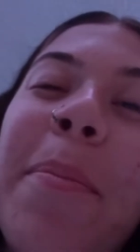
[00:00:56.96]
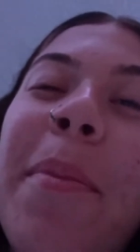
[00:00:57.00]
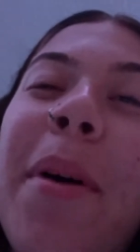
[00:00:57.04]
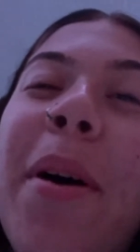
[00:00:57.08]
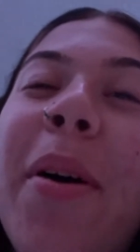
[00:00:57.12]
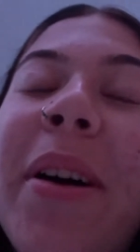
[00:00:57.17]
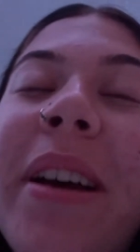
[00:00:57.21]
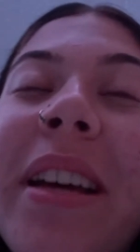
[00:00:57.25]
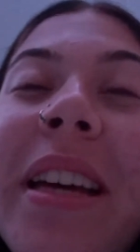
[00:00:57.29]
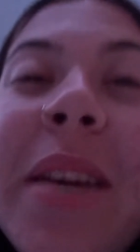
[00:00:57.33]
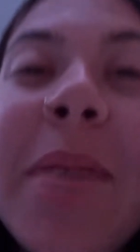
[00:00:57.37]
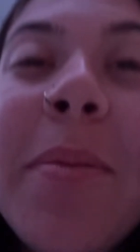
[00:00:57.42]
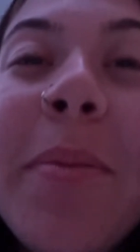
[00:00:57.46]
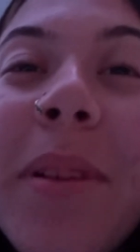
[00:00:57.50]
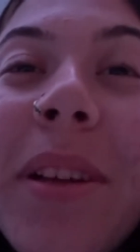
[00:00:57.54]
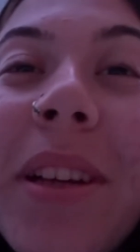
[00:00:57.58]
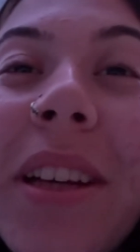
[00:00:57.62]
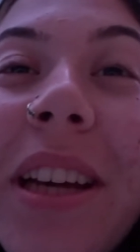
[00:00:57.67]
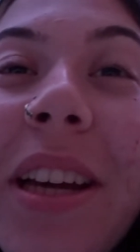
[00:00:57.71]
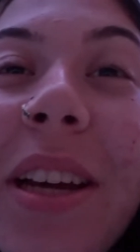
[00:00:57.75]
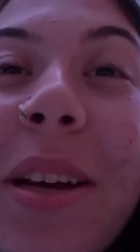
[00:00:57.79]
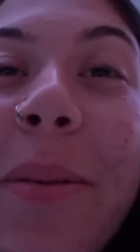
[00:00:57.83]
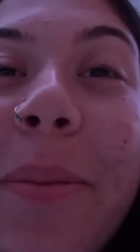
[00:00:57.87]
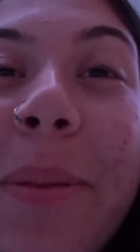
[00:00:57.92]
Oh, I keep
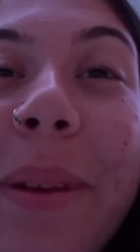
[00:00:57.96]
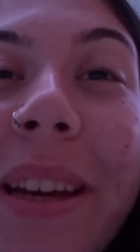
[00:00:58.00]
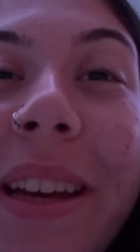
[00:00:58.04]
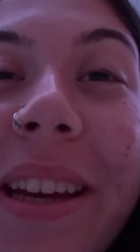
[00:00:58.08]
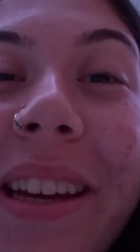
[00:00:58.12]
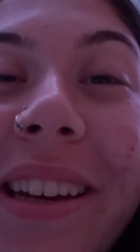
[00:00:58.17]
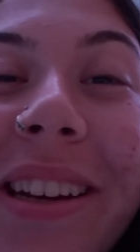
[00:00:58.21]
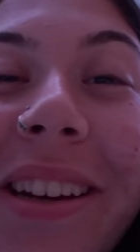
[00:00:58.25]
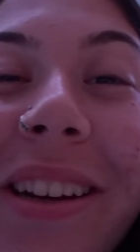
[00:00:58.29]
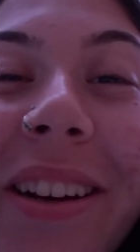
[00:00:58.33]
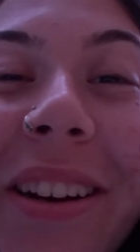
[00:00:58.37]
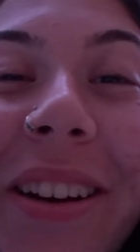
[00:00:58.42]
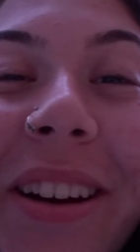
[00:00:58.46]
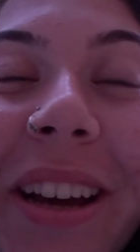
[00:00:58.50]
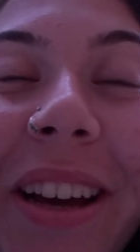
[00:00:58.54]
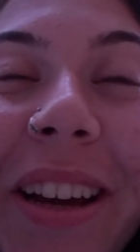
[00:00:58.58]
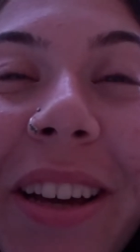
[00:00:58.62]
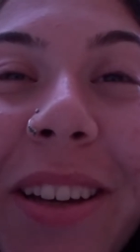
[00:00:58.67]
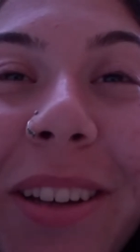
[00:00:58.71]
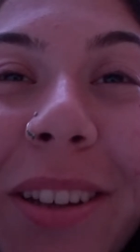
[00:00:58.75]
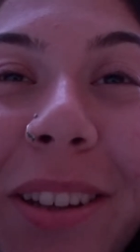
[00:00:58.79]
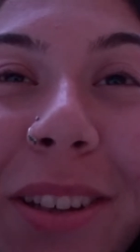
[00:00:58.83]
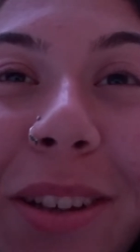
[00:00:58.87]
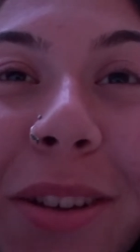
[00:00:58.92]
looking up here. Okay,
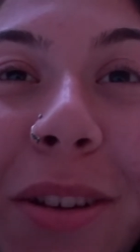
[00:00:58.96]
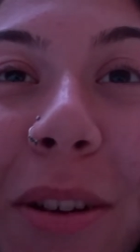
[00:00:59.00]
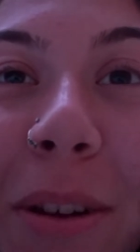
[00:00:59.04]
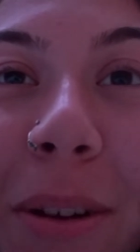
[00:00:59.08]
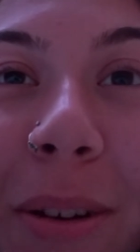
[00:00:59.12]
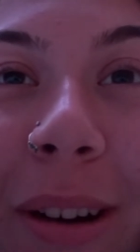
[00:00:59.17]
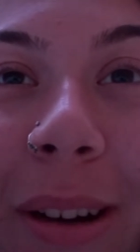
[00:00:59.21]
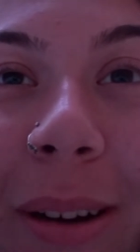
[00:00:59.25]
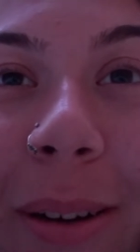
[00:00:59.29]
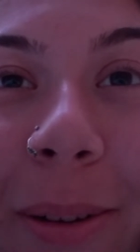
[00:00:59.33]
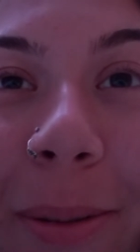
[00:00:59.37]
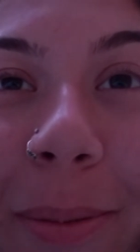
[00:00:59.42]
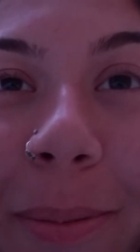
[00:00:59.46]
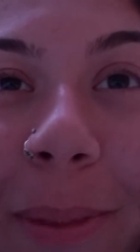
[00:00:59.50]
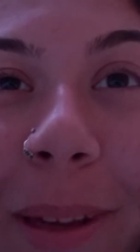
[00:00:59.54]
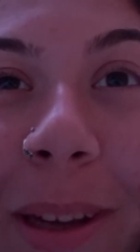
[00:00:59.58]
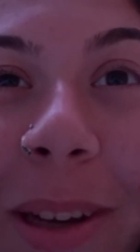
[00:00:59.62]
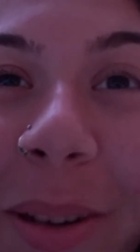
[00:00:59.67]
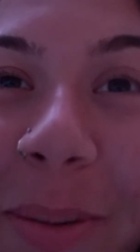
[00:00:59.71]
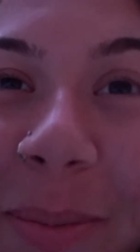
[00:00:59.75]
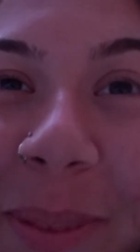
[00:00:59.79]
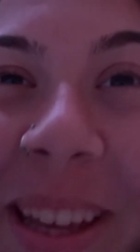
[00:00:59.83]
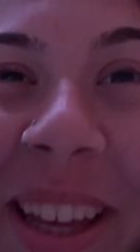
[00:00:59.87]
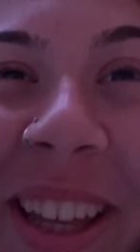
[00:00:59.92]
you know where I
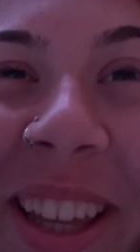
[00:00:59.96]
need to be